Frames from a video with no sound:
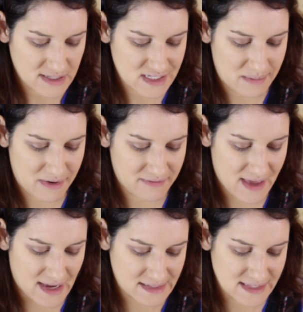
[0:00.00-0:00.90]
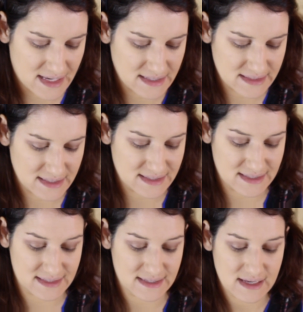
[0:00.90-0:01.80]
Tap off the excess because
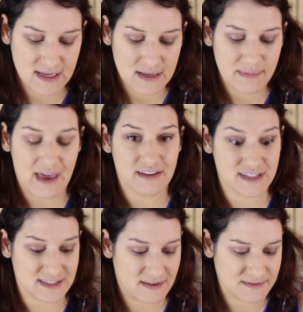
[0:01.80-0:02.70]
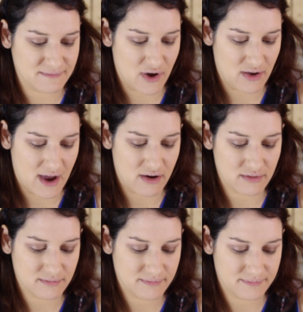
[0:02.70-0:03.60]
this palette does have some fallout.